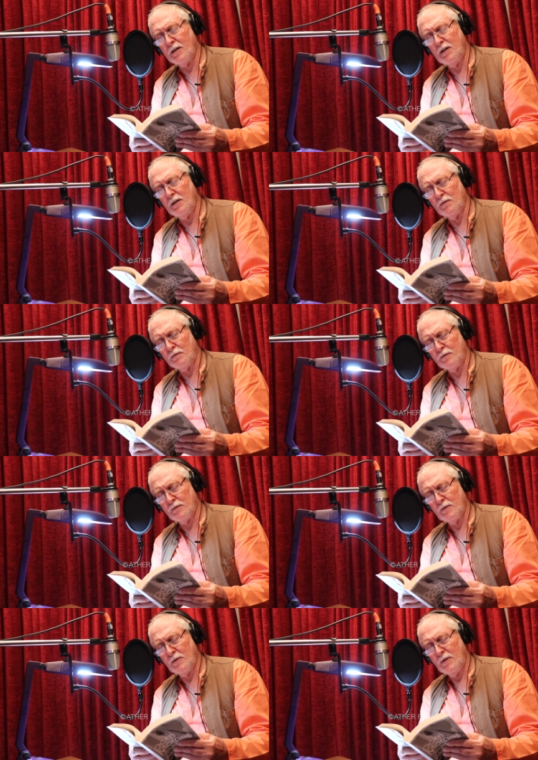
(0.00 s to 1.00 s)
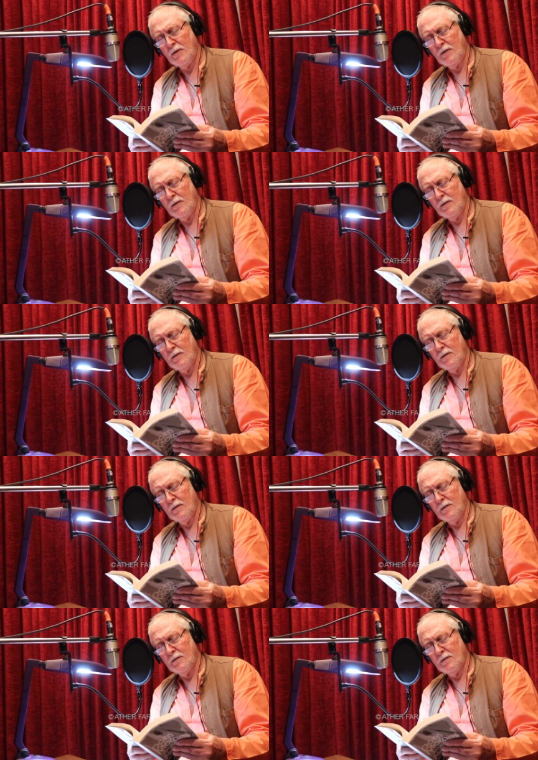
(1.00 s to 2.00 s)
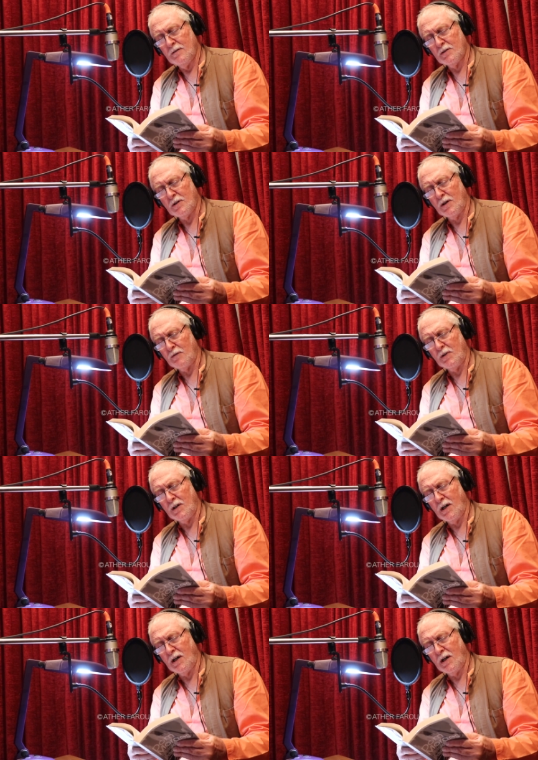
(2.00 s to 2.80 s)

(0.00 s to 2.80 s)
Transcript: leave. It's a lovely